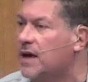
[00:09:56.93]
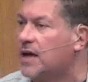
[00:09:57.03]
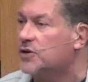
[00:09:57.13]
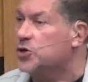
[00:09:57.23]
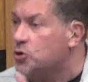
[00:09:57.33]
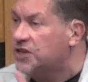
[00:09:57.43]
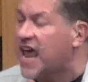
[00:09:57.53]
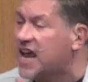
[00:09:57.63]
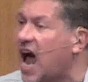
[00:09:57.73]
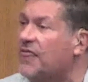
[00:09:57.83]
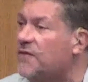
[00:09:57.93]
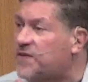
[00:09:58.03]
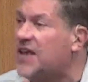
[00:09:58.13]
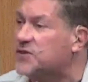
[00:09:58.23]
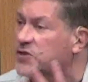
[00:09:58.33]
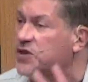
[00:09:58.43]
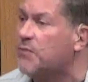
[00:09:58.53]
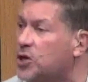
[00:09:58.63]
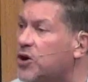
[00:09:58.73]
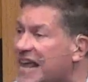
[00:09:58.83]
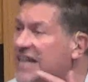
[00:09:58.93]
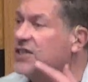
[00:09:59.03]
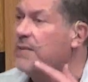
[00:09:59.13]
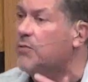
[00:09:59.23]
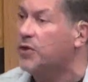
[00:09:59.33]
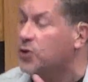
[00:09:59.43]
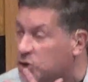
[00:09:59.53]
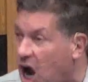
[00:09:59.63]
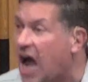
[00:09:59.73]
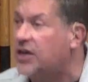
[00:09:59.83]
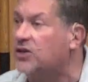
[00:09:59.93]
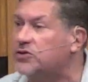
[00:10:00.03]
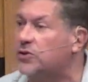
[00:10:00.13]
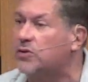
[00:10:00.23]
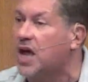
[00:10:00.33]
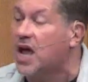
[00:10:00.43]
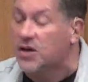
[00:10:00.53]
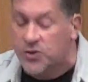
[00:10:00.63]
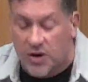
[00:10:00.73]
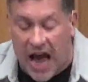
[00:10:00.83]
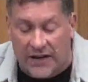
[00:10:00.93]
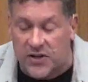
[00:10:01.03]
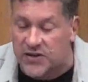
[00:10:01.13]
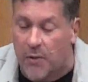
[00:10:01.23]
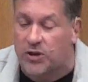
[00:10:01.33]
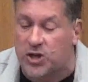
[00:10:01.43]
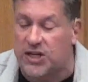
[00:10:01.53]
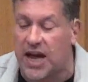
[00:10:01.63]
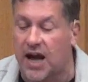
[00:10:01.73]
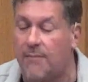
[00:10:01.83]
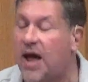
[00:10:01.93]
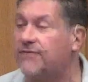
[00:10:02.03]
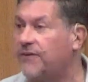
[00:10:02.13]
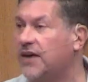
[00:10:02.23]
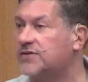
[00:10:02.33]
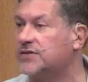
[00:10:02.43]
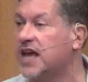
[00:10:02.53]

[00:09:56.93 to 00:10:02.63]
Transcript: So you take on the face of someone you're intimate with, you're talking to. So God says, I want you to take on my face.